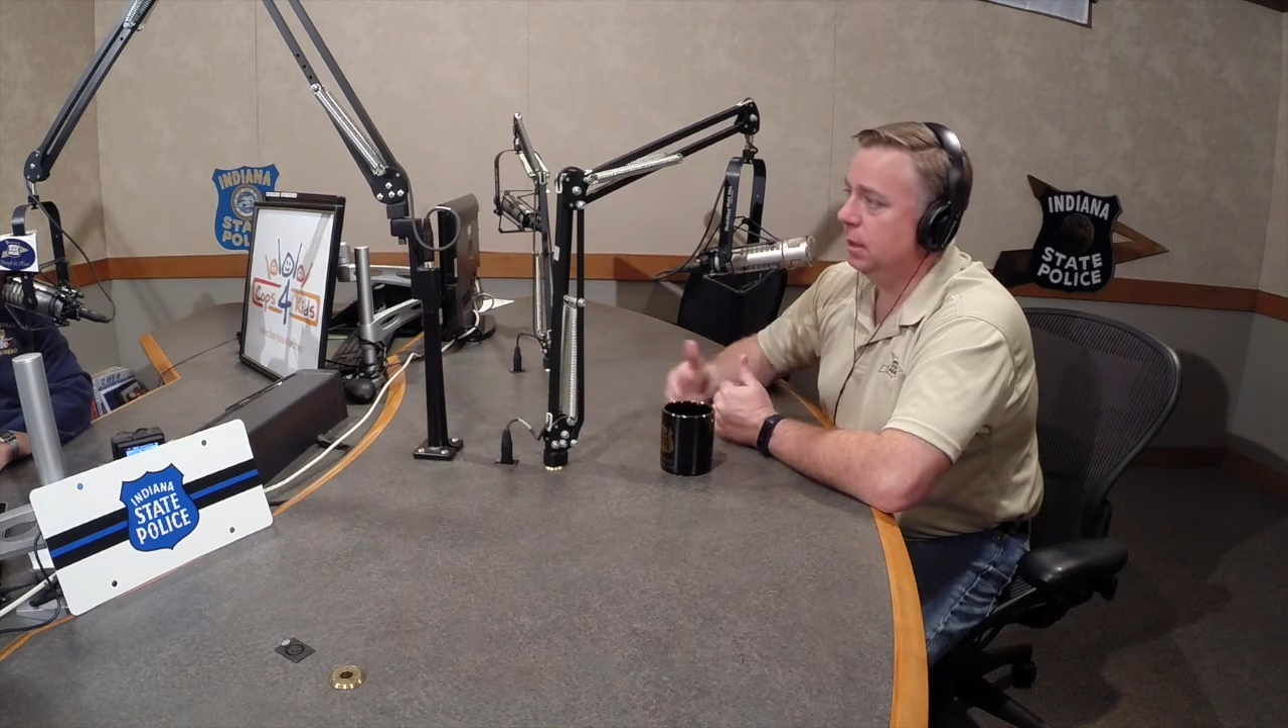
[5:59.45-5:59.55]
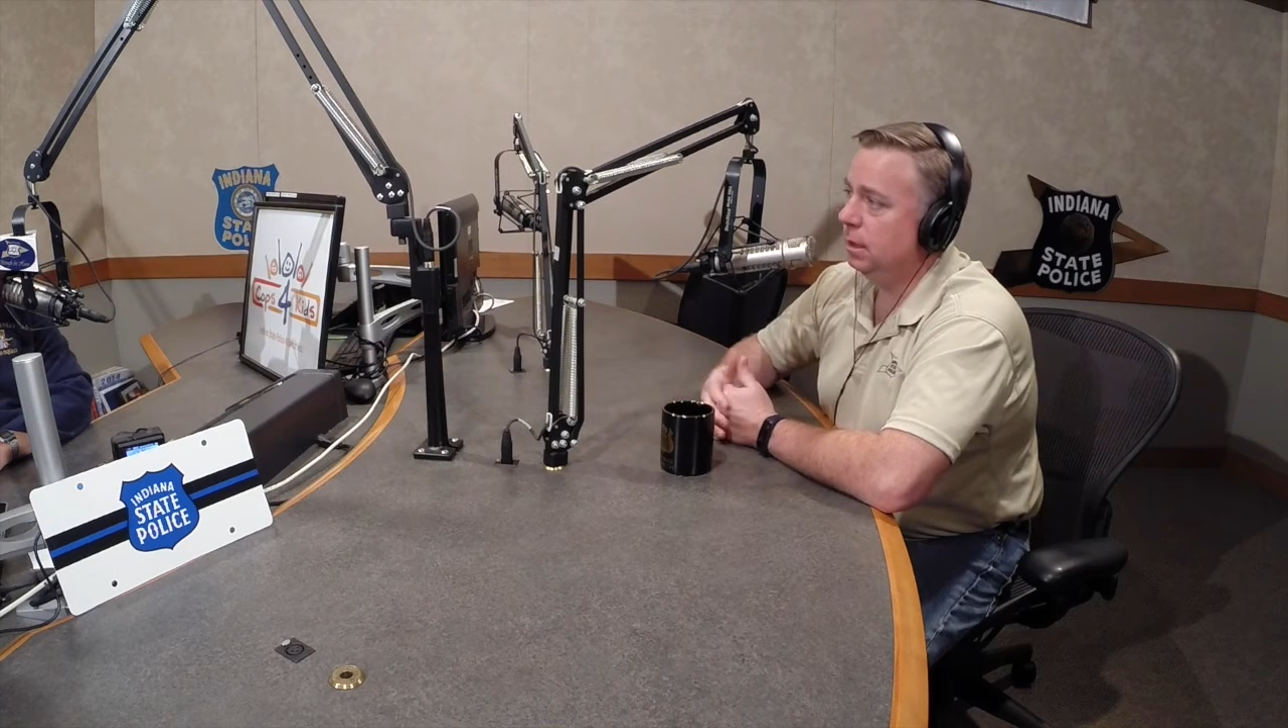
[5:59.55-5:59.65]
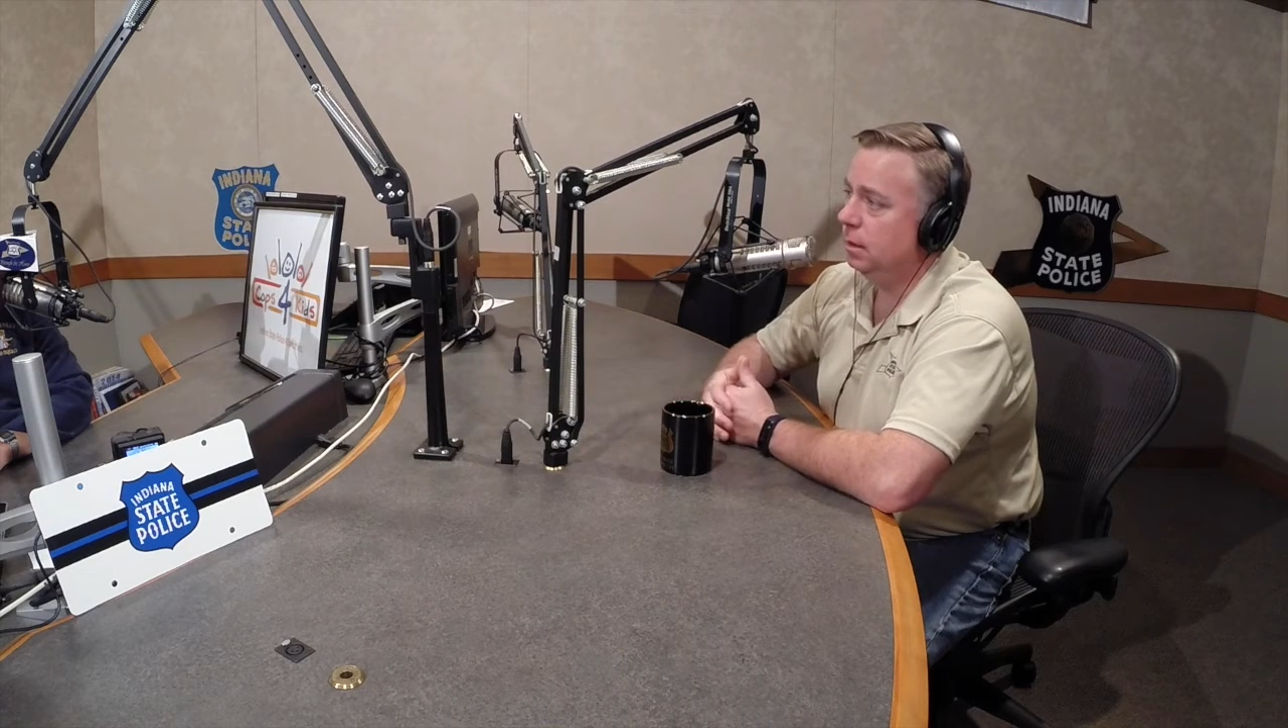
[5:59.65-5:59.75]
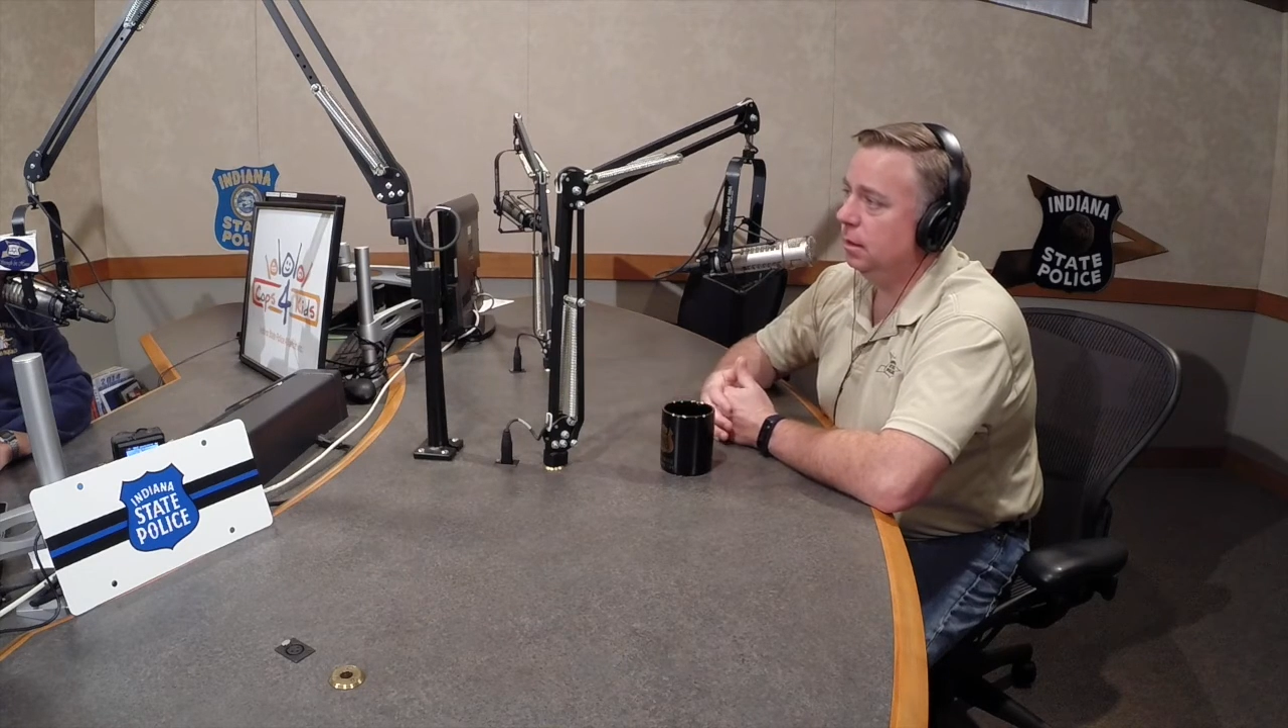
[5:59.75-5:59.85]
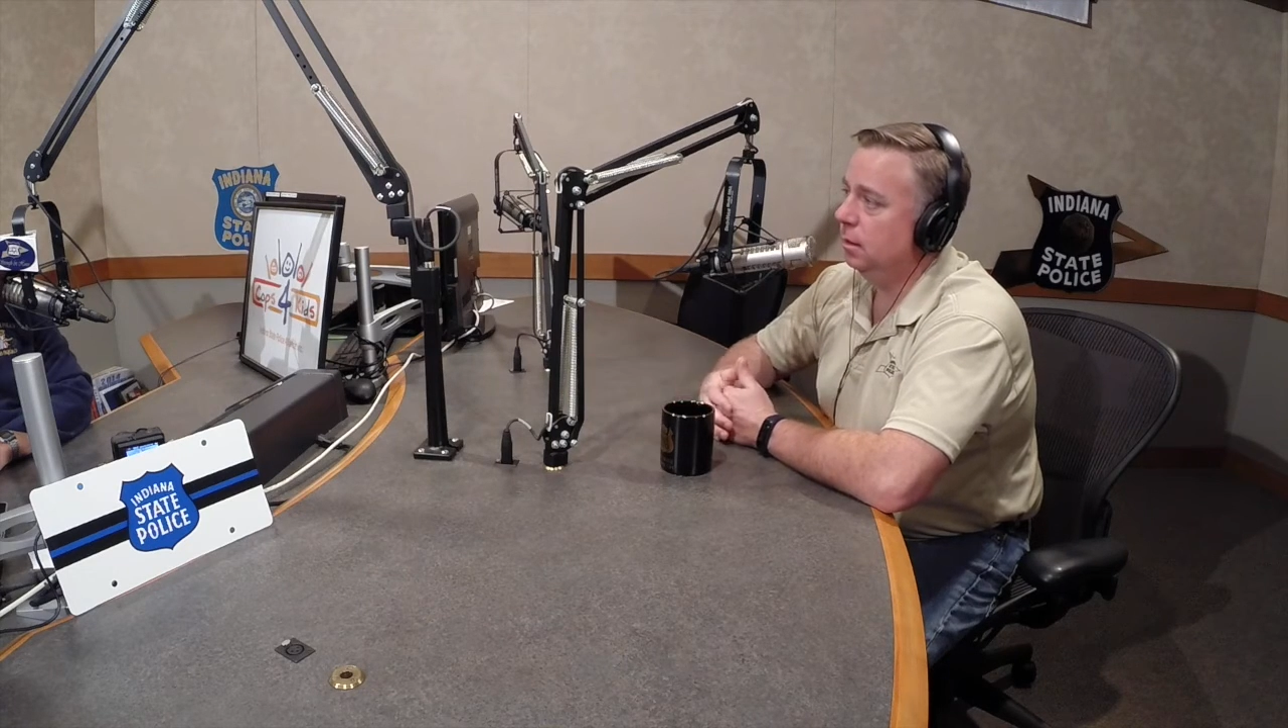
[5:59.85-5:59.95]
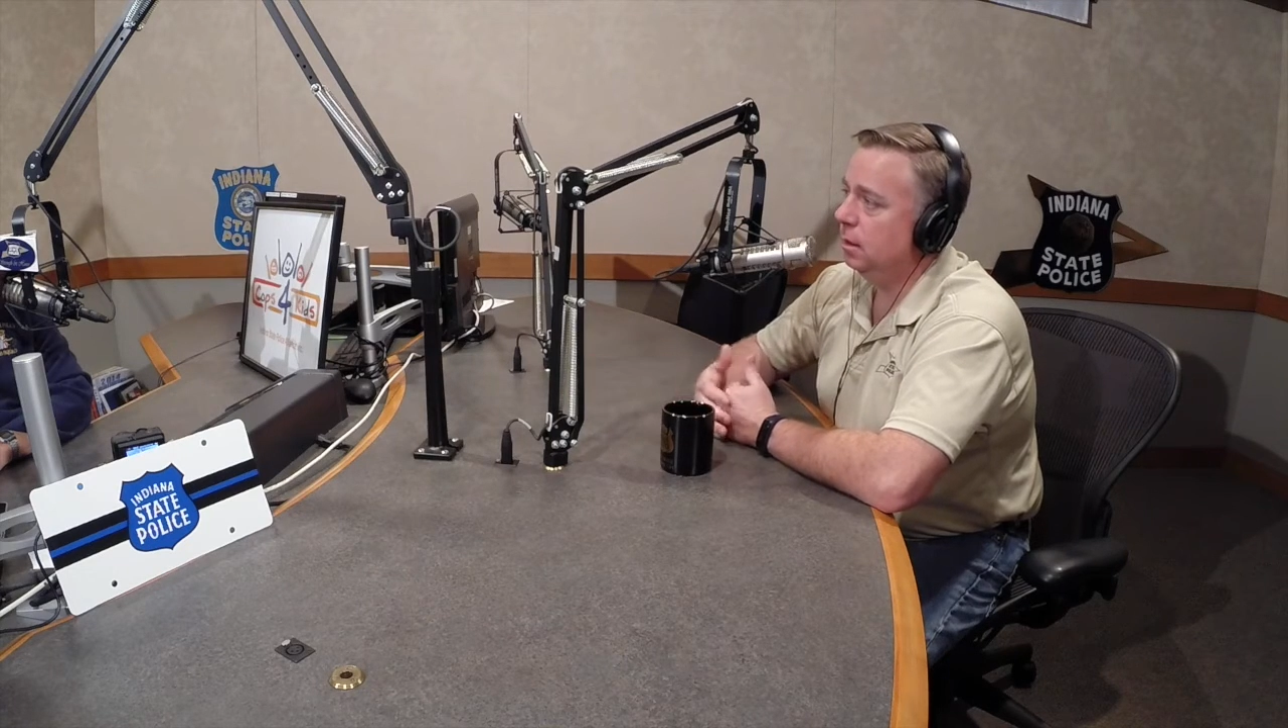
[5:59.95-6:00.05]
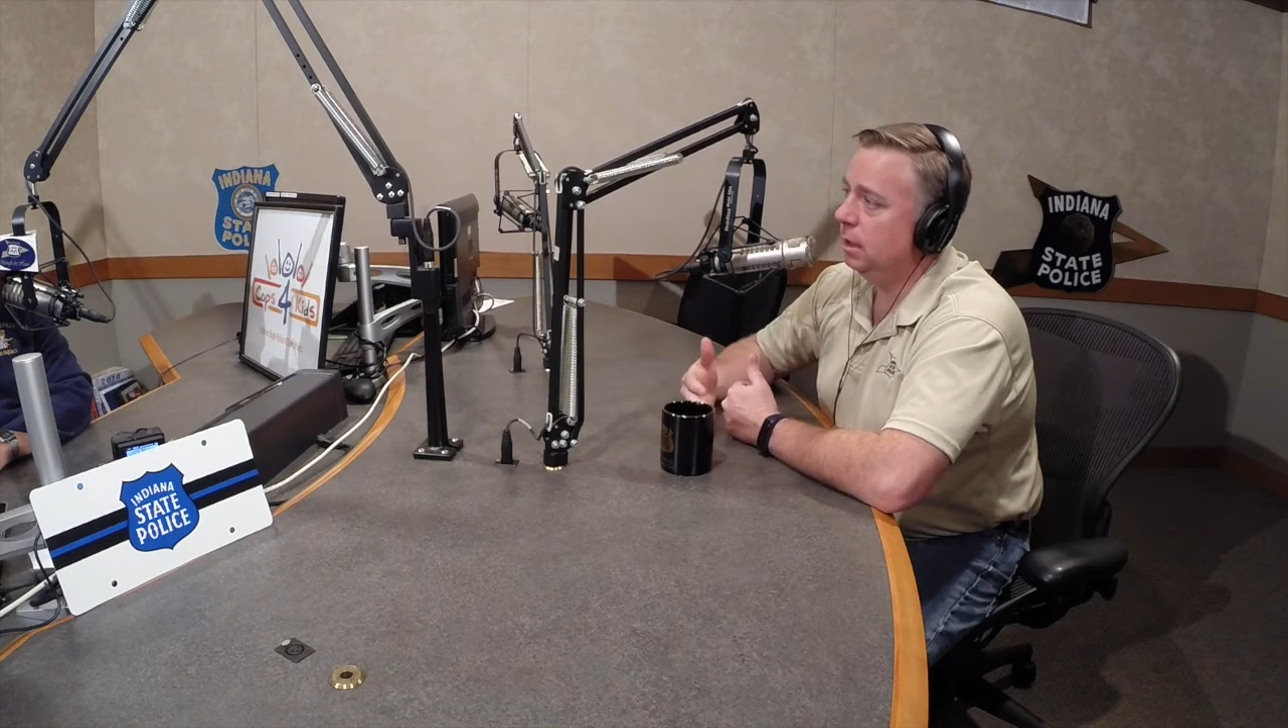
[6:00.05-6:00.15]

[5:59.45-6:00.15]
in